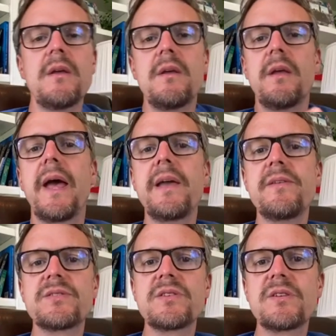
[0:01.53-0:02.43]
Hey,
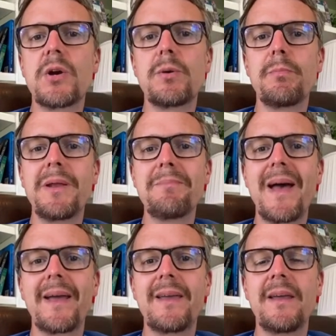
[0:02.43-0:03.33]
this is Dr. Ben
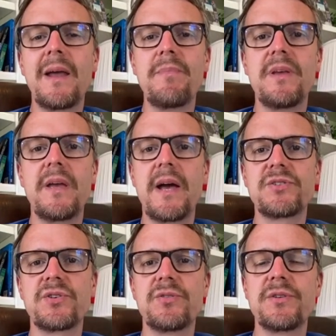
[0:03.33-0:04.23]
Mackey, and I'm the eye
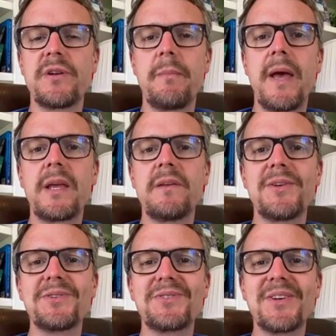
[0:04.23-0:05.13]
surgeon at Mackey
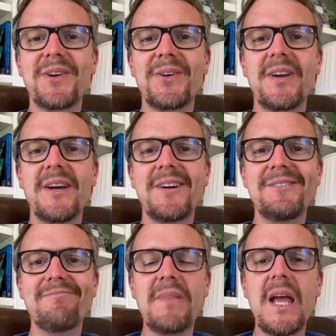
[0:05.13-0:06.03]
Vision Center.
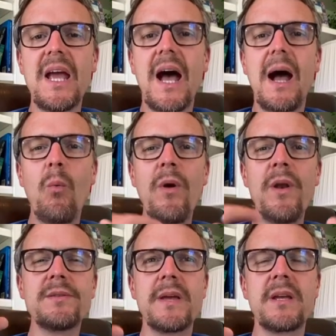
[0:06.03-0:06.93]
I wanted
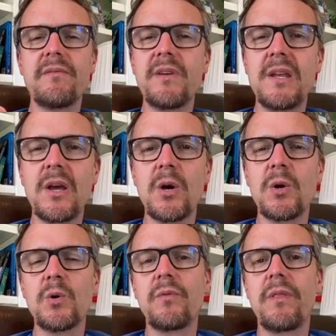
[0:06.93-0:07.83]
to make a
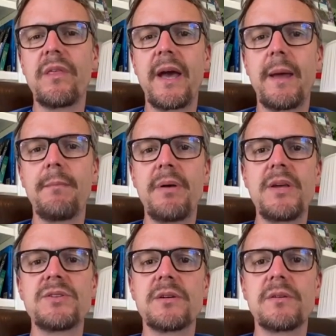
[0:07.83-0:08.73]
video that
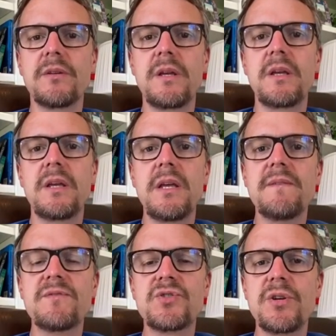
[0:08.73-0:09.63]
basically
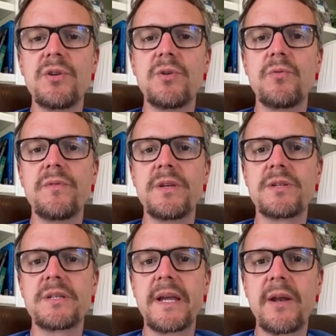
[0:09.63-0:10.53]
gives you the
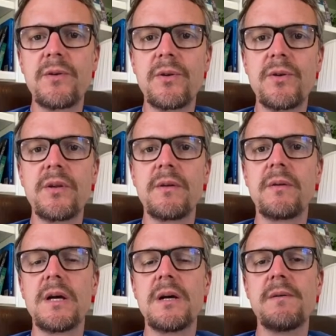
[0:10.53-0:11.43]
standard
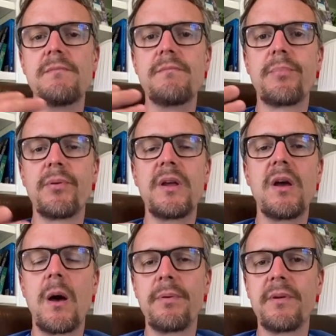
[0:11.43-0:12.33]

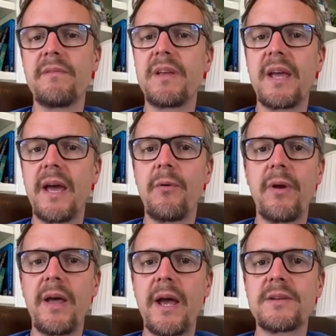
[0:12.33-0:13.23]
preoperative
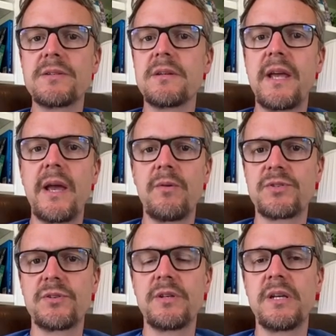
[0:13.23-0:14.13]
cataract
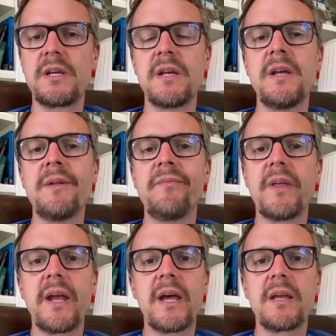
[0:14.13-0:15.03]
counseling
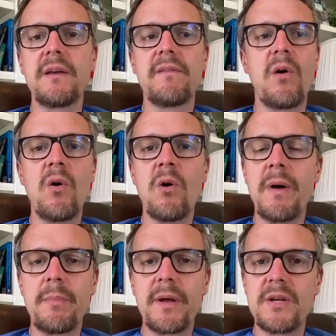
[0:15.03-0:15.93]
that I give all
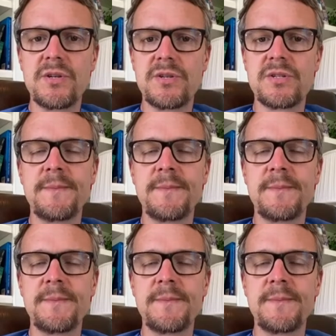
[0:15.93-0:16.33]
my patients.